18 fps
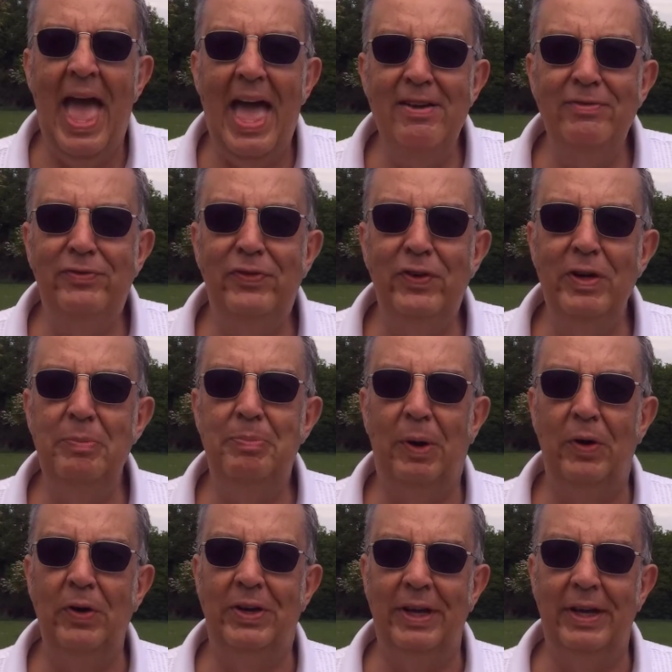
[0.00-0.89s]

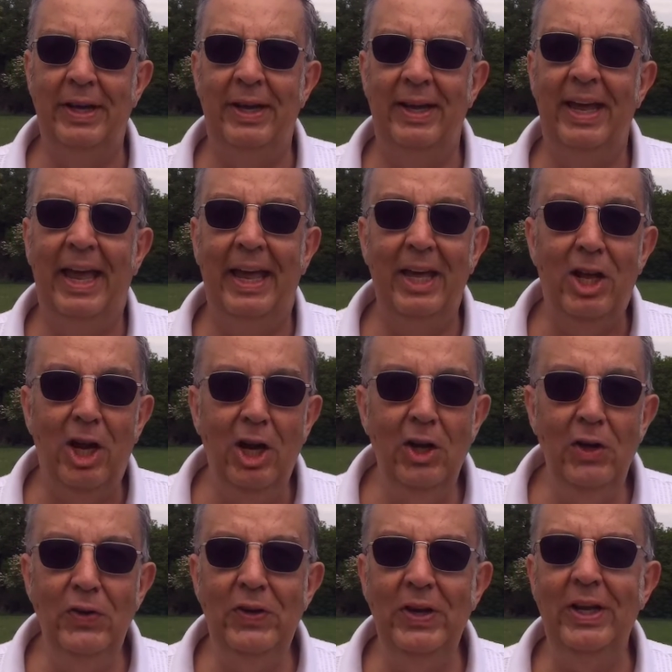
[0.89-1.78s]
Everybody,
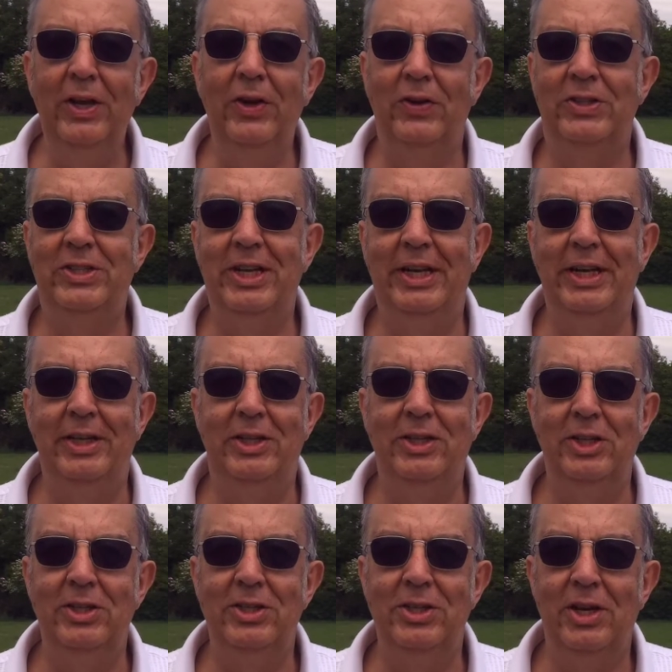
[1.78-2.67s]
including your
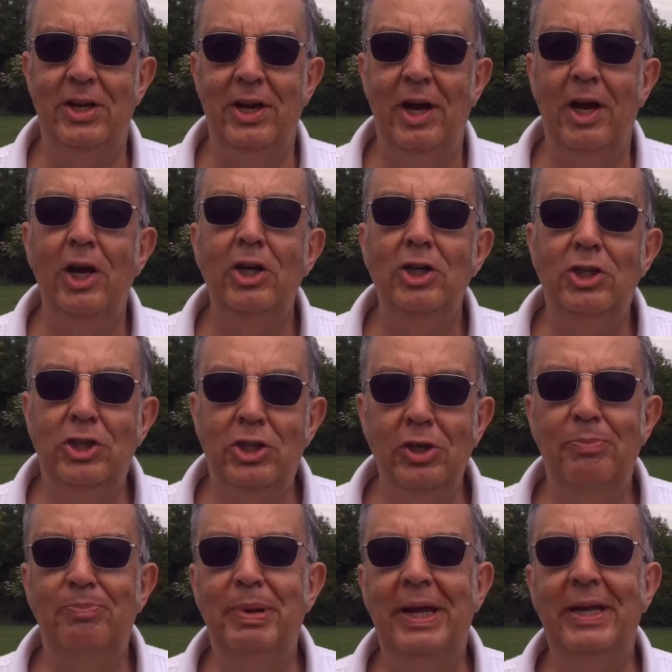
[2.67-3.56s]
teachers,
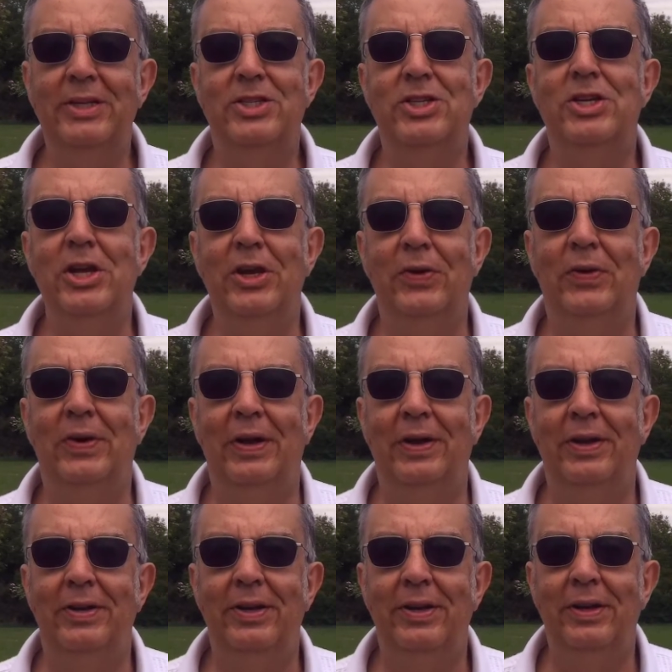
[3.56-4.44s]
should be a
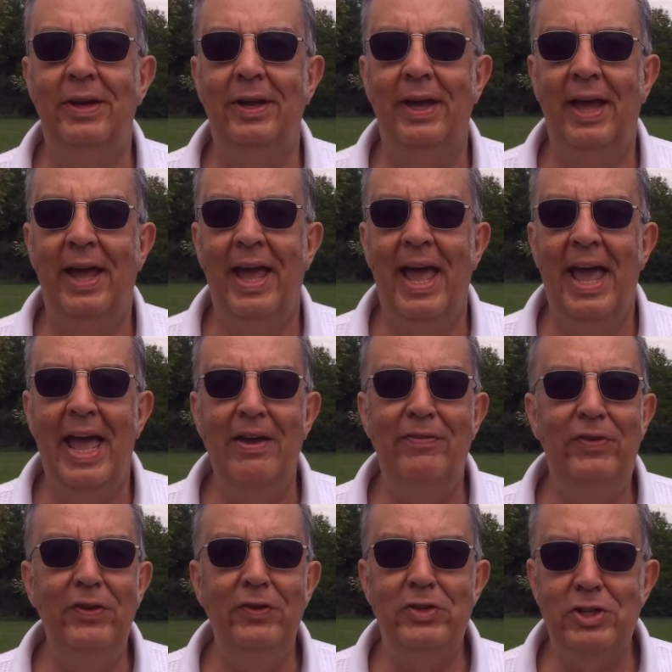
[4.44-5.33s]
student.
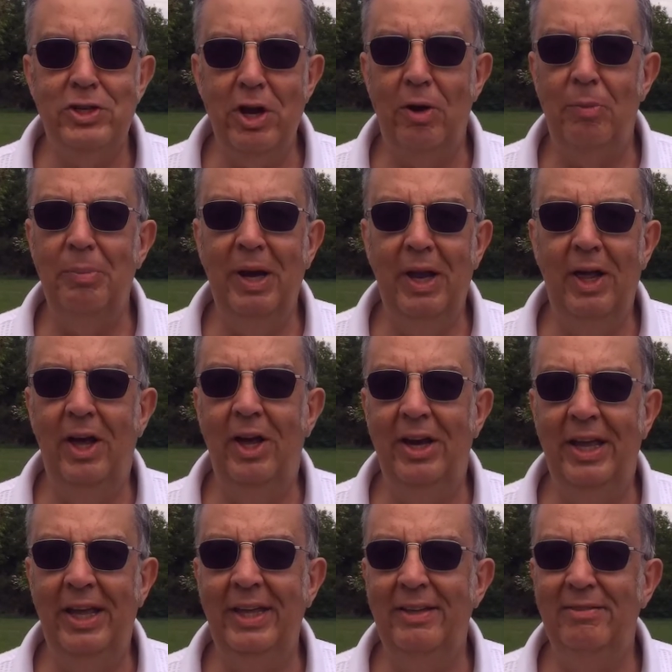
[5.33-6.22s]
If you stop
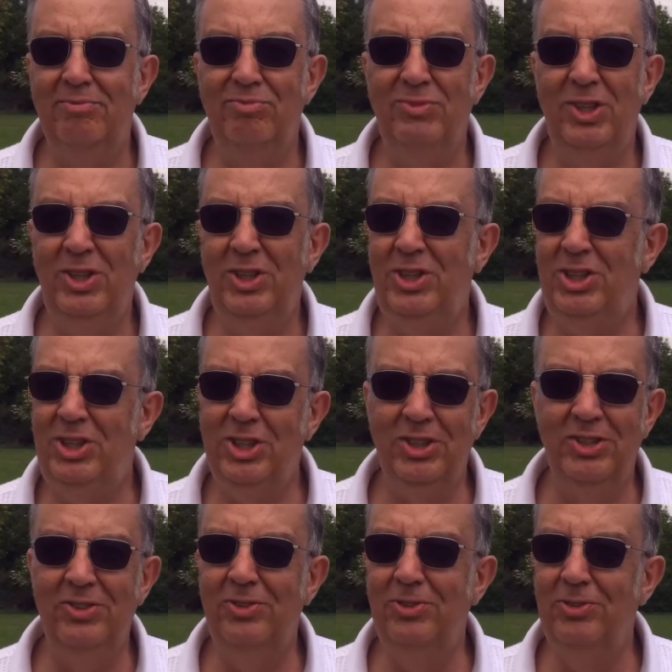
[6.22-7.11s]
learning, you
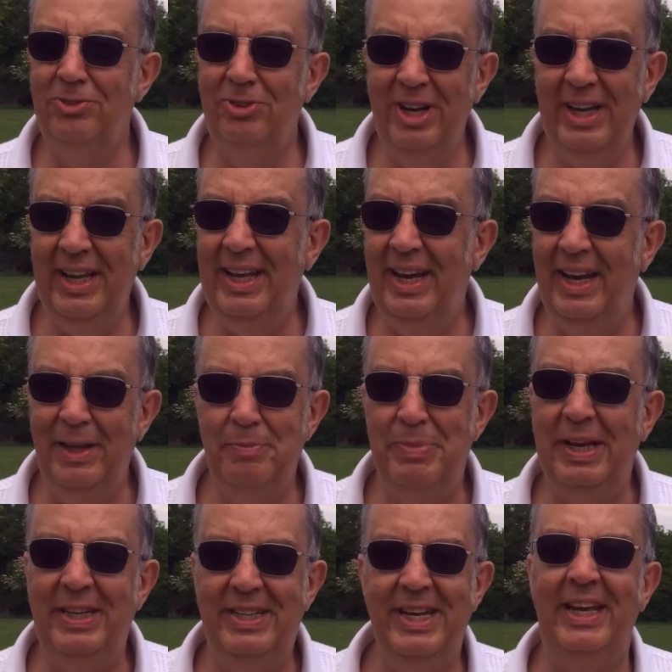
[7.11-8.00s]
shouldn't really
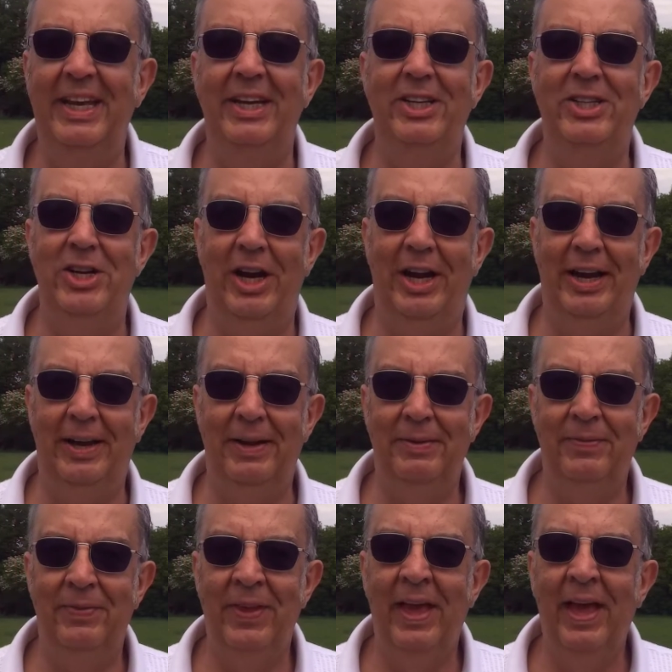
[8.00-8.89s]
be teaching
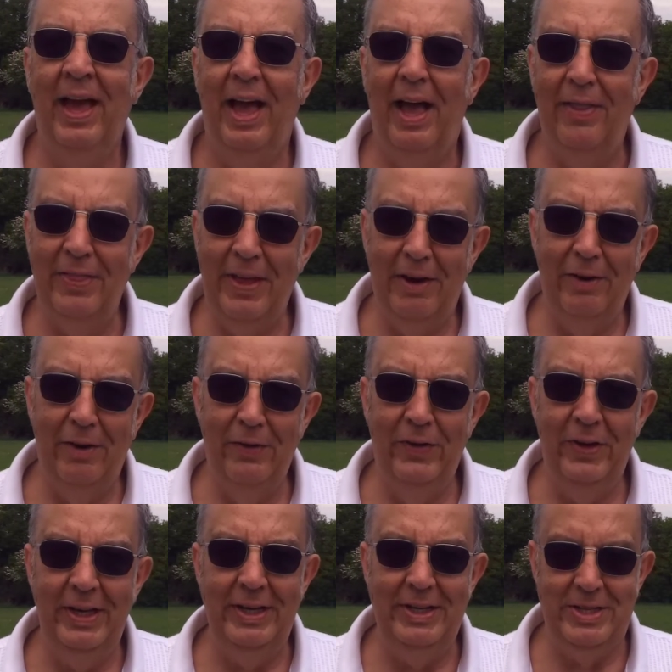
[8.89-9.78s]
and there are
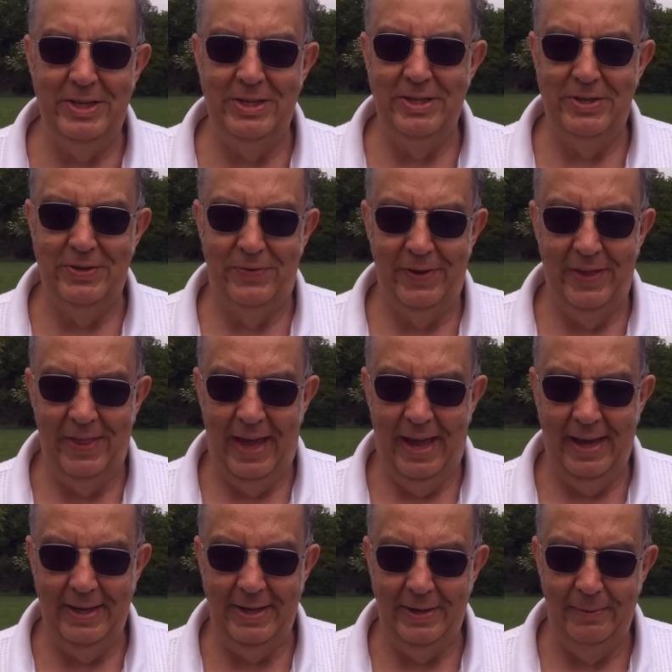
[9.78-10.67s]
reasons for
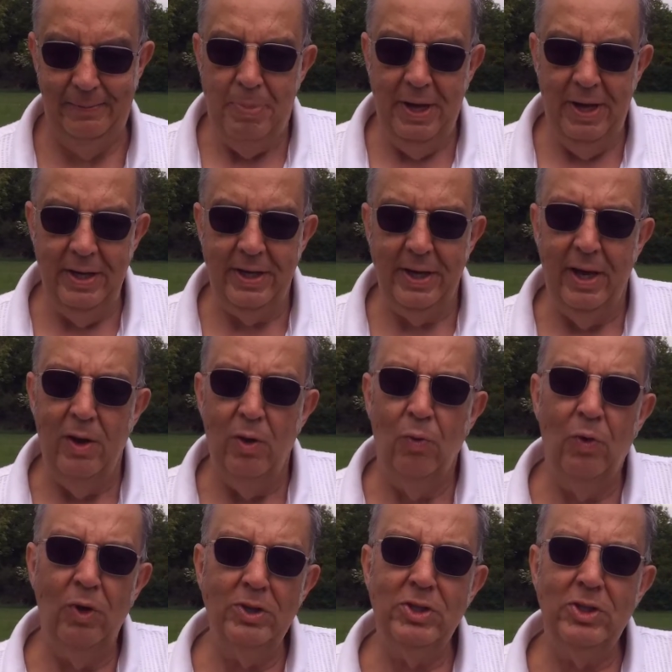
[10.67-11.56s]
that. But
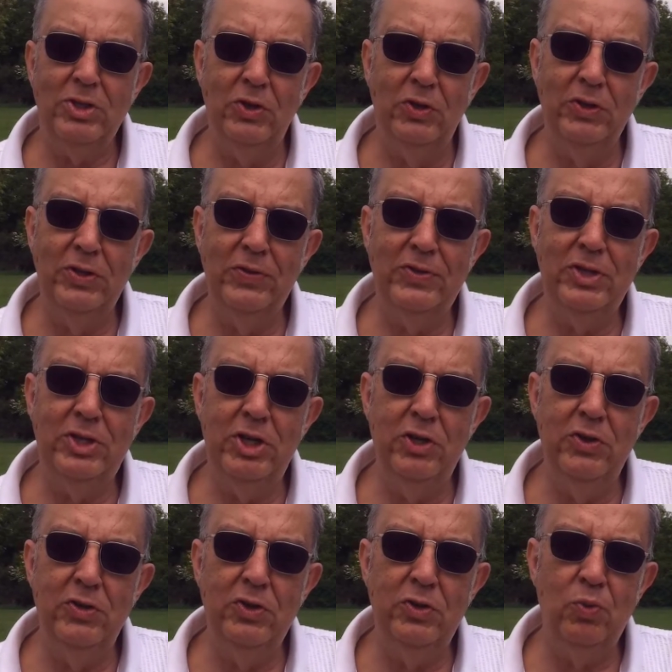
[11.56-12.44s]
what sort of
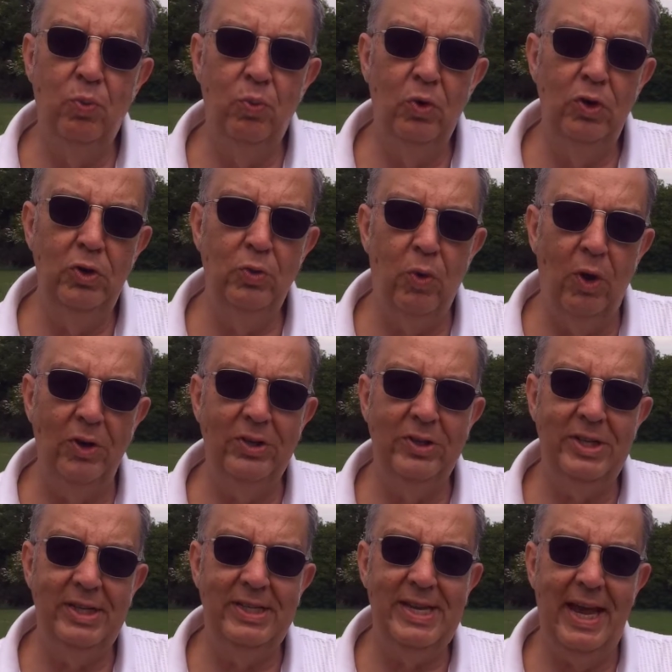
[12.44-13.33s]
students would
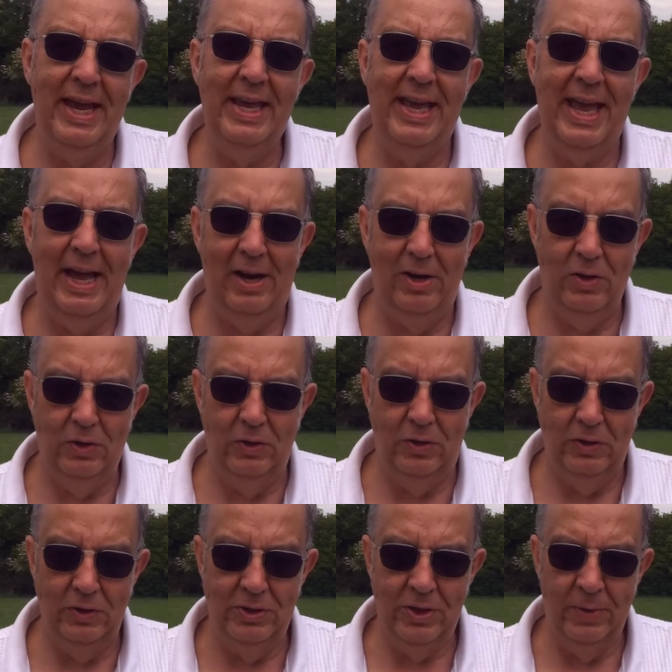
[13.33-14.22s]
want to take our
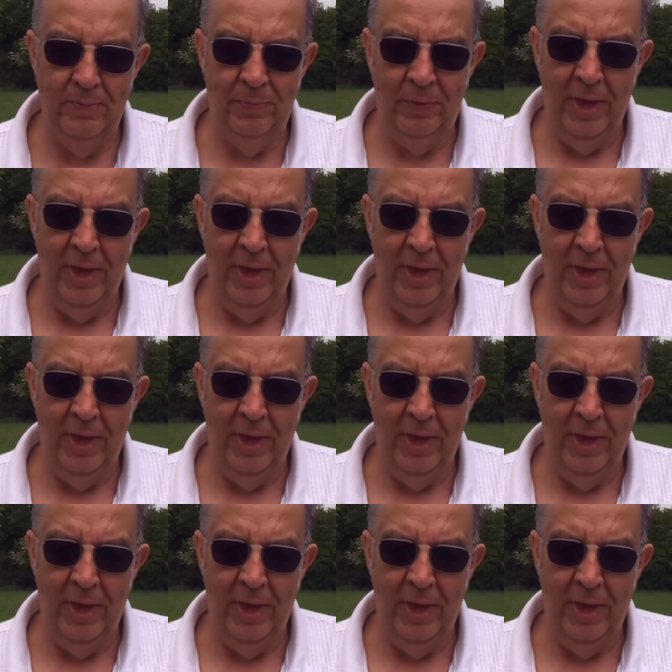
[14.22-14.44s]
course?